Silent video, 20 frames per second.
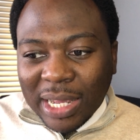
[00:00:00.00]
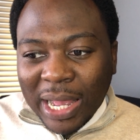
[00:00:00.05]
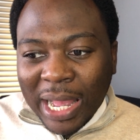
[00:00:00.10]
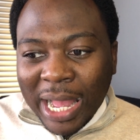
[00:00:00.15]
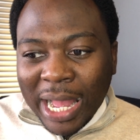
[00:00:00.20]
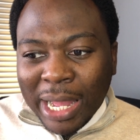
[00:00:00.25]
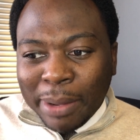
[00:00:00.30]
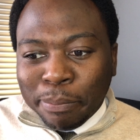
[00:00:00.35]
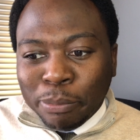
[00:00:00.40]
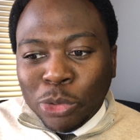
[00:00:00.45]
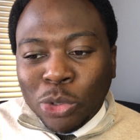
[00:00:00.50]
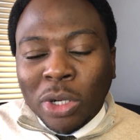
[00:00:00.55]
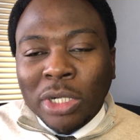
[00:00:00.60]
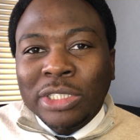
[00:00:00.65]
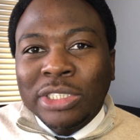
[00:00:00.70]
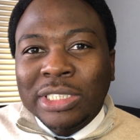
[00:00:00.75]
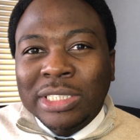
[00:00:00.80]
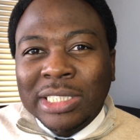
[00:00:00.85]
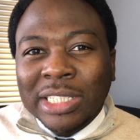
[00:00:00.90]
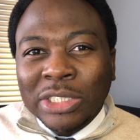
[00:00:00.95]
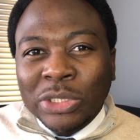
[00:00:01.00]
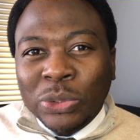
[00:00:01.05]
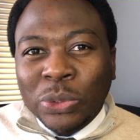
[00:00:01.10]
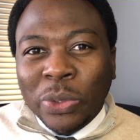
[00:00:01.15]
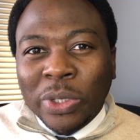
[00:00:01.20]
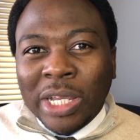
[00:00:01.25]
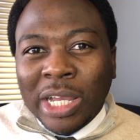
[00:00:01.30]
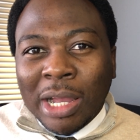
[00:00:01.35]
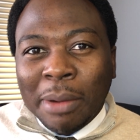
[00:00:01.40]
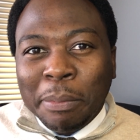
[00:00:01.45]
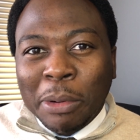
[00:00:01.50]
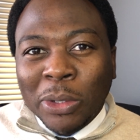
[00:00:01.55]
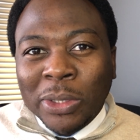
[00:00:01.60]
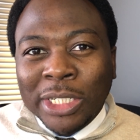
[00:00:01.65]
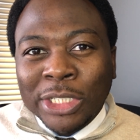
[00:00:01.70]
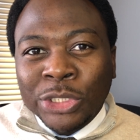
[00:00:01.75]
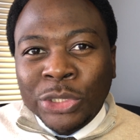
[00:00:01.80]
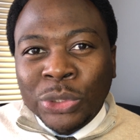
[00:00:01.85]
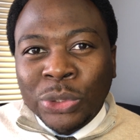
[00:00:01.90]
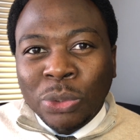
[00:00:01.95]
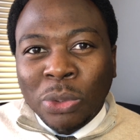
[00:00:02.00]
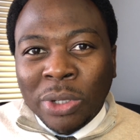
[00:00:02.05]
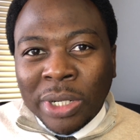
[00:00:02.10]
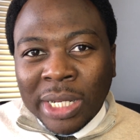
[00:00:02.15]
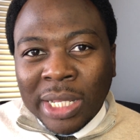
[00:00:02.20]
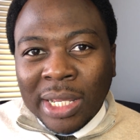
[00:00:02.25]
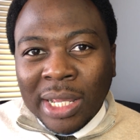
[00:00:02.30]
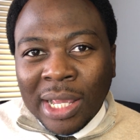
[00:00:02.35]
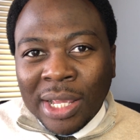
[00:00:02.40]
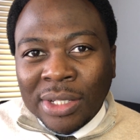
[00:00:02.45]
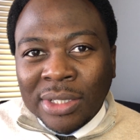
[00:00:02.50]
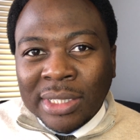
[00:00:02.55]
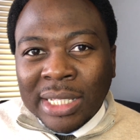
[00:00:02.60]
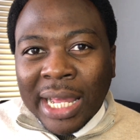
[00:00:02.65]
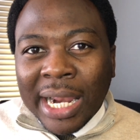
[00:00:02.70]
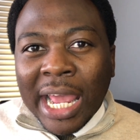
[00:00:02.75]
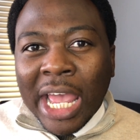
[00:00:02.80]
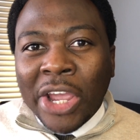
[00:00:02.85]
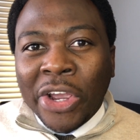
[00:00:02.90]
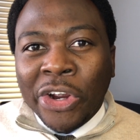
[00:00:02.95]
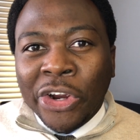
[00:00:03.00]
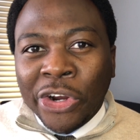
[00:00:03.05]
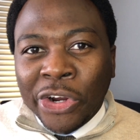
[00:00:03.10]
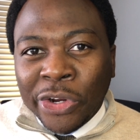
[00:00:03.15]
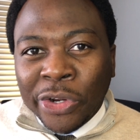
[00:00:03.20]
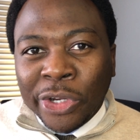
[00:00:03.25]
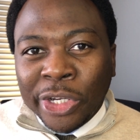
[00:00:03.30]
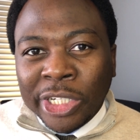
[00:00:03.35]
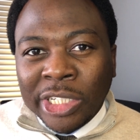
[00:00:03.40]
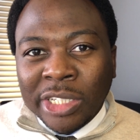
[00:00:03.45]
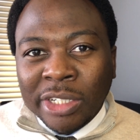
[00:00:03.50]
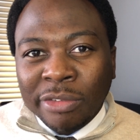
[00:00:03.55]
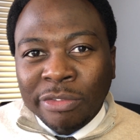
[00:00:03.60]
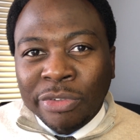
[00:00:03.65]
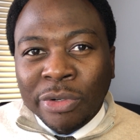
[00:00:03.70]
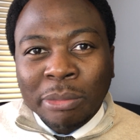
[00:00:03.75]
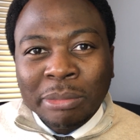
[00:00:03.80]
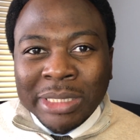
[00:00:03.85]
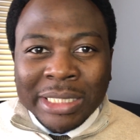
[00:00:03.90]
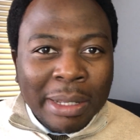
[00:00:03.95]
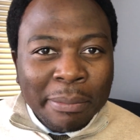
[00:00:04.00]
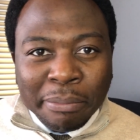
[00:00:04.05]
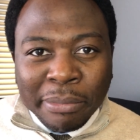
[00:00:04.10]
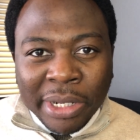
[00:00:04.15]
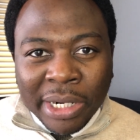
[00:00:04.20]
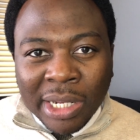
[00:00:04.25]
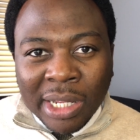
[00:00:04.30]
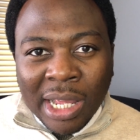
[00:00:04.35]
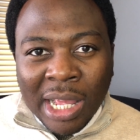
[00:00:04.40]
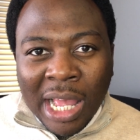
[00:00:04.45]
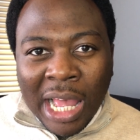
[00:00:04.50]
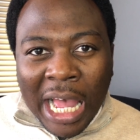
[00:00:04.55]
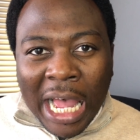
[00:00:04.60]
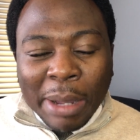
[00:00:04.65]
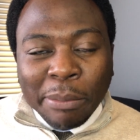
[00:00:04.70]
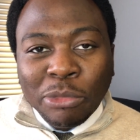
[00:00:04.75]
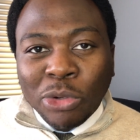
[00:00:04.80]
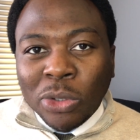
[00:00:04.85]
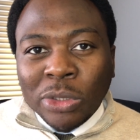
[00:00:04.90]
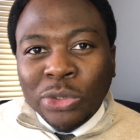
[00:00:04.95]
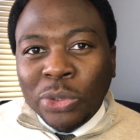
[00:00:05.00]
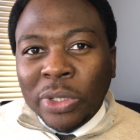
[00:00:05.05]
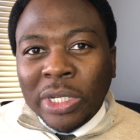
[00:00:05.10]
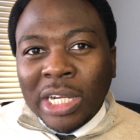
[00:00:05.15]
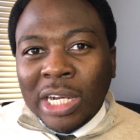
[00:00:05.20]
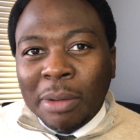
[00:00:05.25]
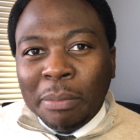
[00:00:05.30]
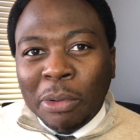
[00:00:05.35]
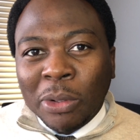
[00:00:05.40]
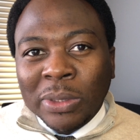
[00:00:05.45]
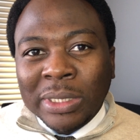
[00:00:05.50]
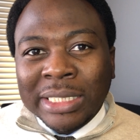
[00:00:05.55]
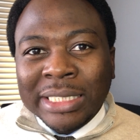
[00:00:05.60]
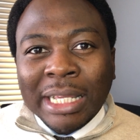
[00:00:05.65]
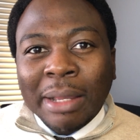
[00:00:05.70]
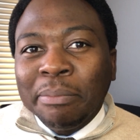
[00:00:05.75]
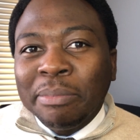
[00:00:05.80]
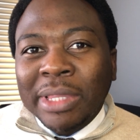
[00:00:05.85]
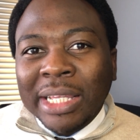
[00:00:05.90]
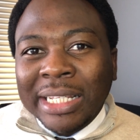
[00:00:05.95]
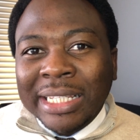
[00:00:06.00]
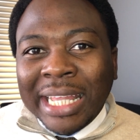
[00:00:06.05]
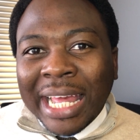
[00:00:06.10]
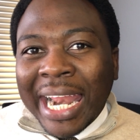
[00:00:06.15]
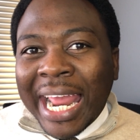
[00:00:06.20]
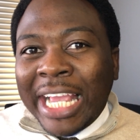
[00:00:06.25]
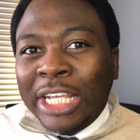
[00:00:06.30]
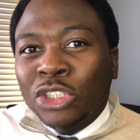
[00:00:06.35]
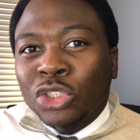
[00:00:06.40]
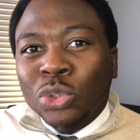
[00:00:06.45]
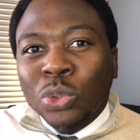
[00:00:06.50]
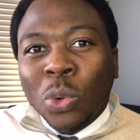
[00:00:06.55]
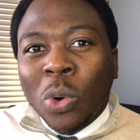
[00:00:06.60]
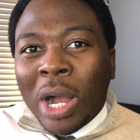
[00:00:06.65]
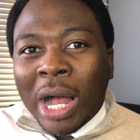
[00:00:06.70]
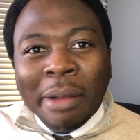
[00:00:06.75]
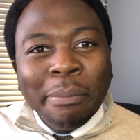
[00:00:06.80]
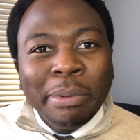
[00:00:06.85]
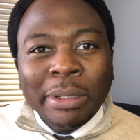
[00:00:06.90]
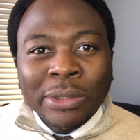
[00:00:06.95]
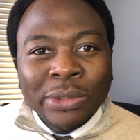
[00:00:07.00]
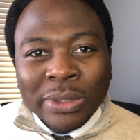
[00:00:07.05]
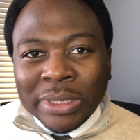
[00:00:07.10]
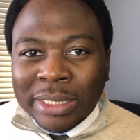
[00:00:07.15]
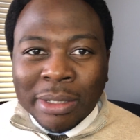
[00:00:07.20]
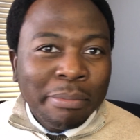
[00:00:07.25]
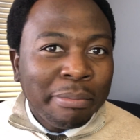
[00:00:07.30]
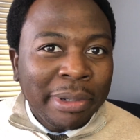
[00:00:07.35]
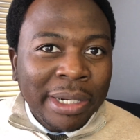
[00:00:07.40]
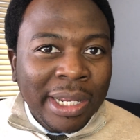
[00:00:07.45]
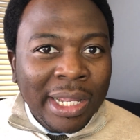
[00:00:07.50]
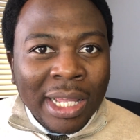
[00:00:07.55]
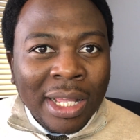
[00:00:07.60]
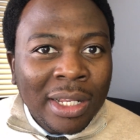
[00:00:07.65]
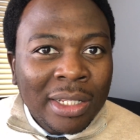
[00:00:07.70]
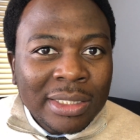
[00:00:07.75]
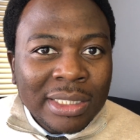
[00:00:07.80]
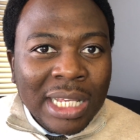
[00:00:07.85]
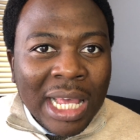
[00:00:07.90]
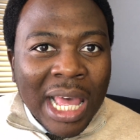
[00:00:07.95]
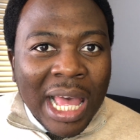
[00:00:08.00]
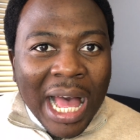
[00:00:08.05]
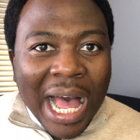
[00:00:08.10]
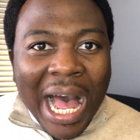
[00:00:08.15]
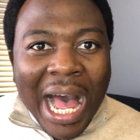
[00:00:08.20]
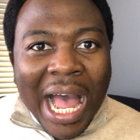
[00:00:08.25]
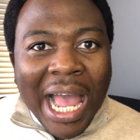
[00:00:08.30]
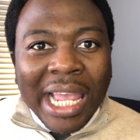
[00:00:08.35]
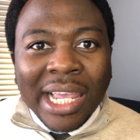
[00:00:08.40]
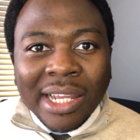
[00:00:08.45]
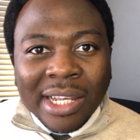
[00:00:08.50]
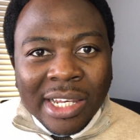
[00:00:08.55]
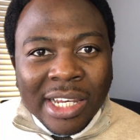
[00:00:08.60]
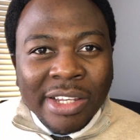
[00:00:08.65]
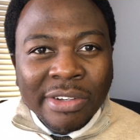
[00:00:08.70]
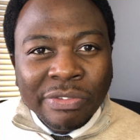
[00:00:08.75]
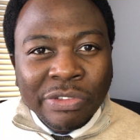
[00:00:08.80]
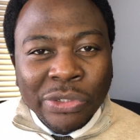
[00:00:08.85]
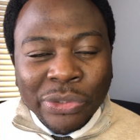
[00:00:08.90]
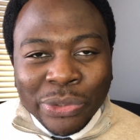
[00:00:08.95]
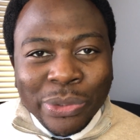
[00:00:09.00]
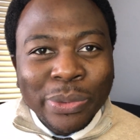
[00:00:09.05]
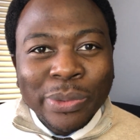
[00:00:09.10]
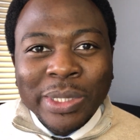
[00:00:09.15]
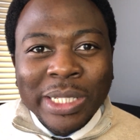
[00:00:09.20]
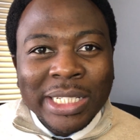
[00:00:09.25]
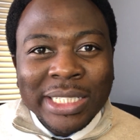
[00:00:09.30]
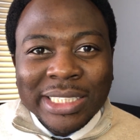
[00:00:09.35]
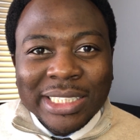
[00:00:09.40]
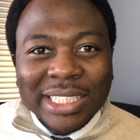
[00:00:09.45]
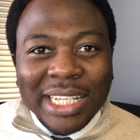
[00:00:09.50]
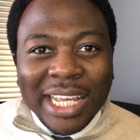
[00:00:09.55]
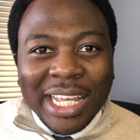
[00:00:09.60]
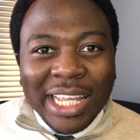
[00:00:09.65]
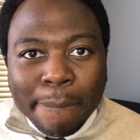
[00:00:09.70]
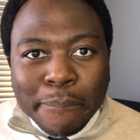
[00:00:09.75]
I'm not just talking about a story that I heard from somebody. I'm not talking about something that I saw happen to somebody else. I lived through this.